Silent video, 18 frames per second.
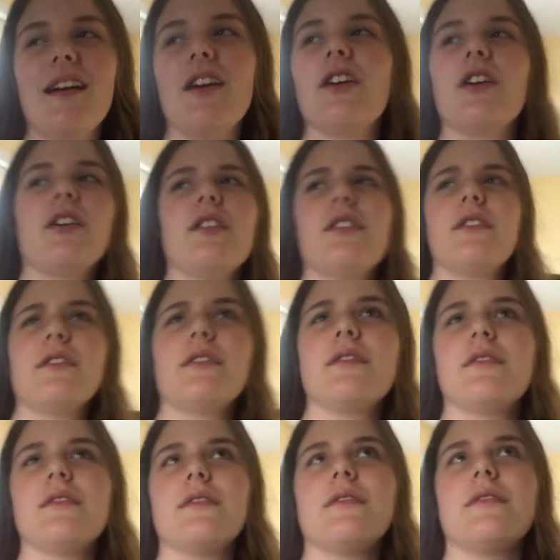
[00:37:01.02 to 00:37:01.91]
or
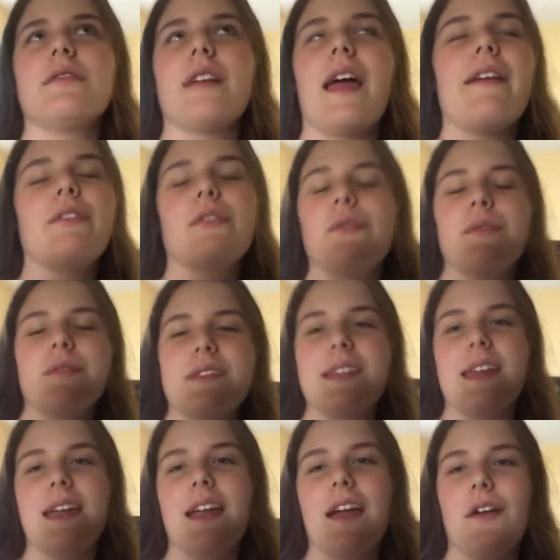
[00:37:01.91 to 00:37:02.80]
everyone was
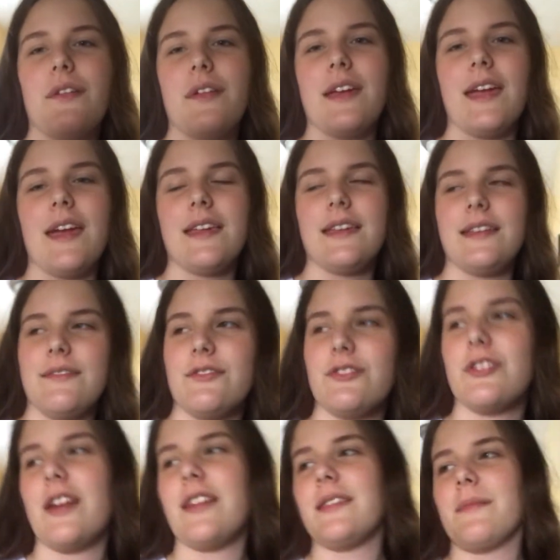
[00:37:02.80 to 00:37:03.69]
saying how they hadn't even
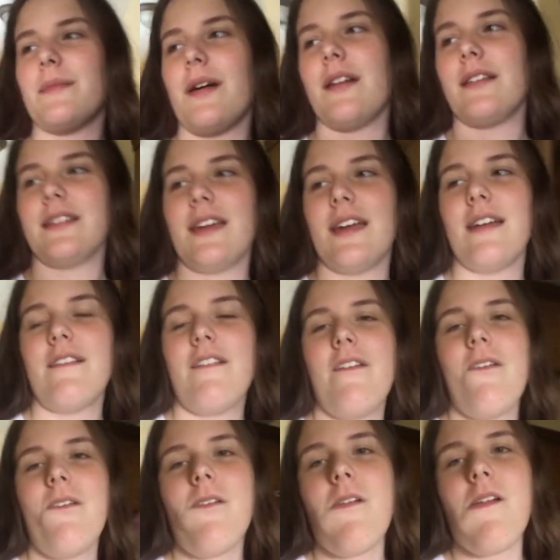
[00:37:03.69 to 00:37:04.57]
tried them on yet,
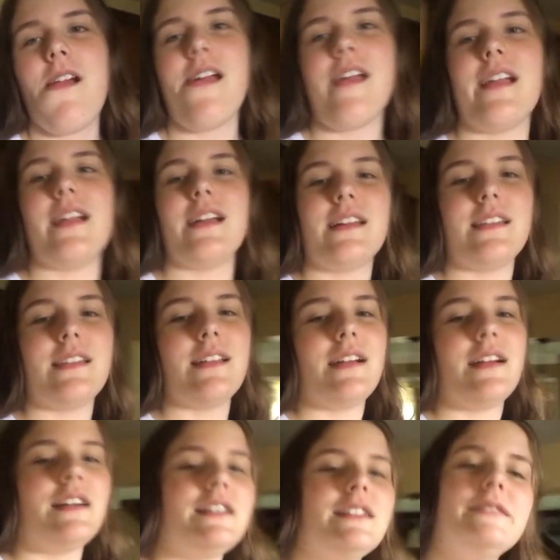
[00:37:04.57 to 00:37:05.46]
and
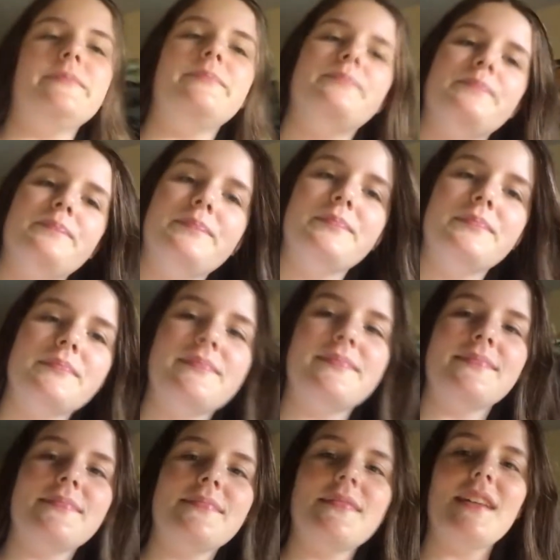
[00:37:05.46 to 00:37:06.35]
um,
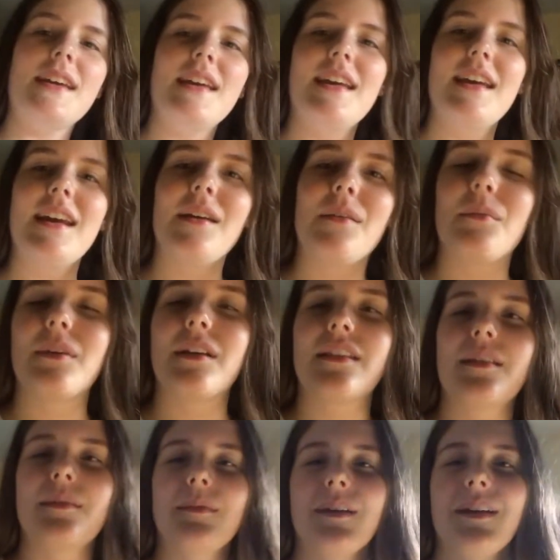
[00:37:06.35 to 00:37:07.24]
one
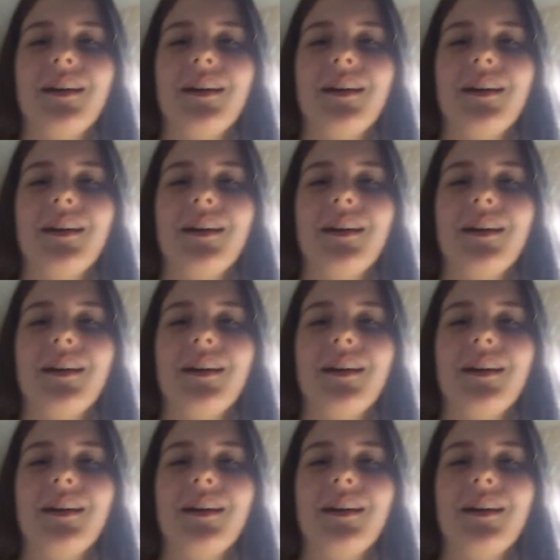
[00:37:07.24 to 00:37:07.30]
of them